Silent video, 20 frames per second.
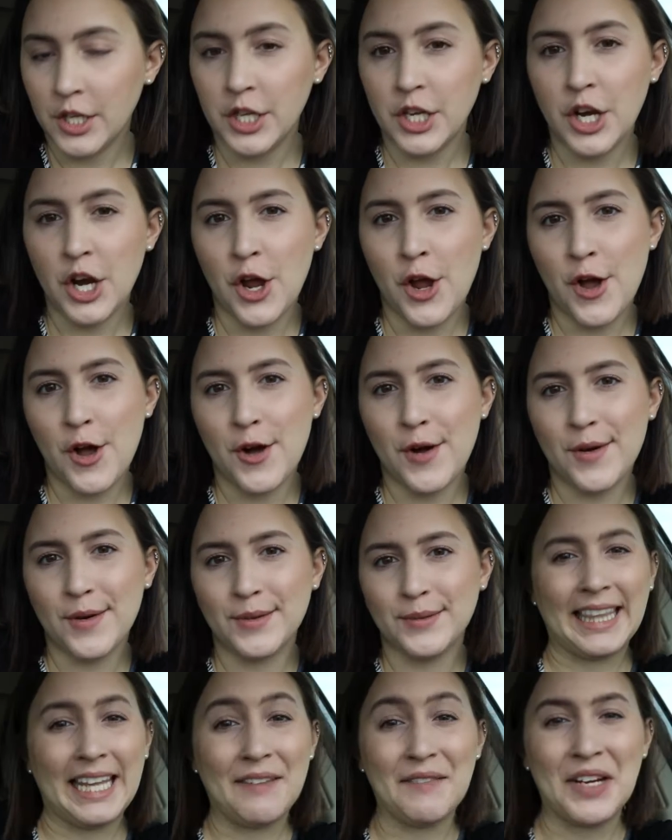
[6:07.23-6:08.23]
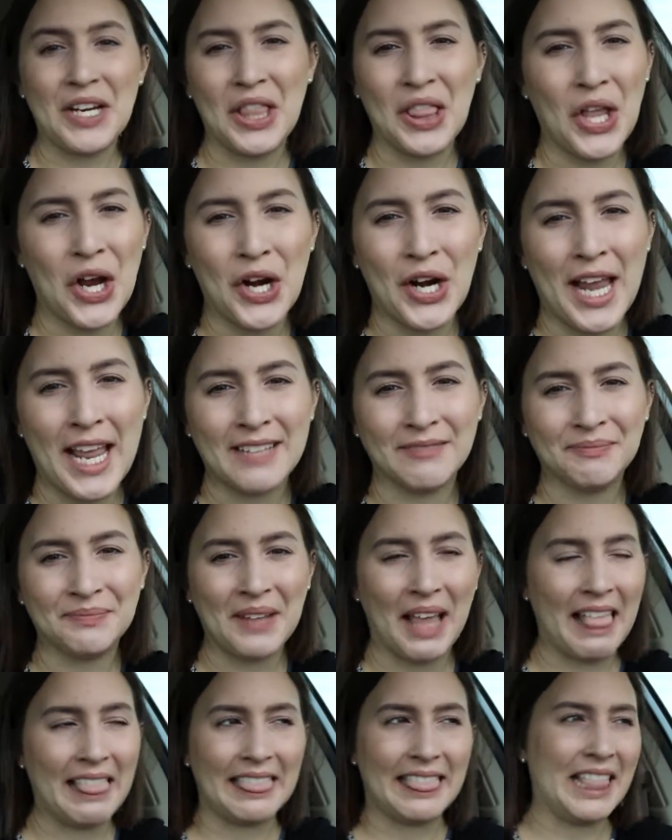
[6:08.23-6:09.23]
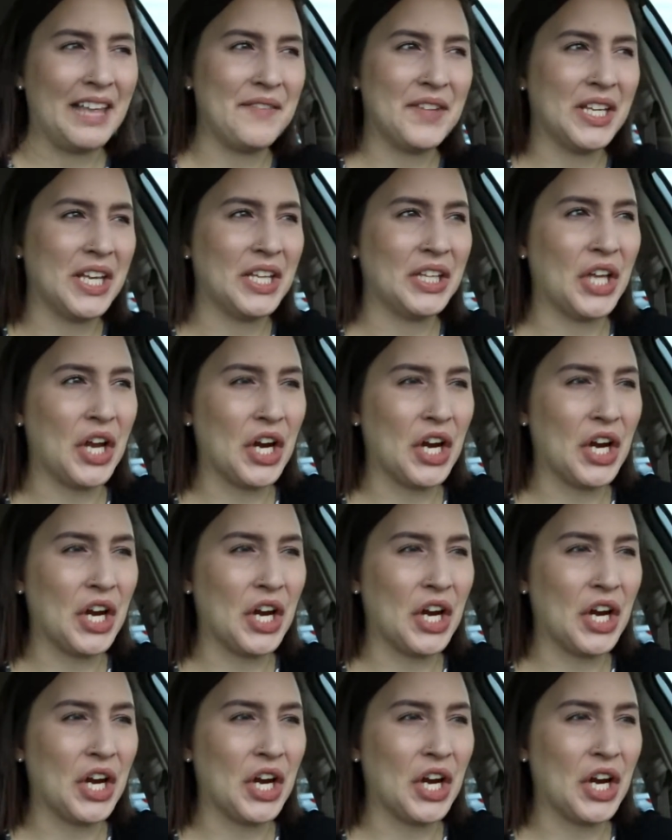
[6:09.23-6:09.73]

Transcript: You know, living and learning. Living and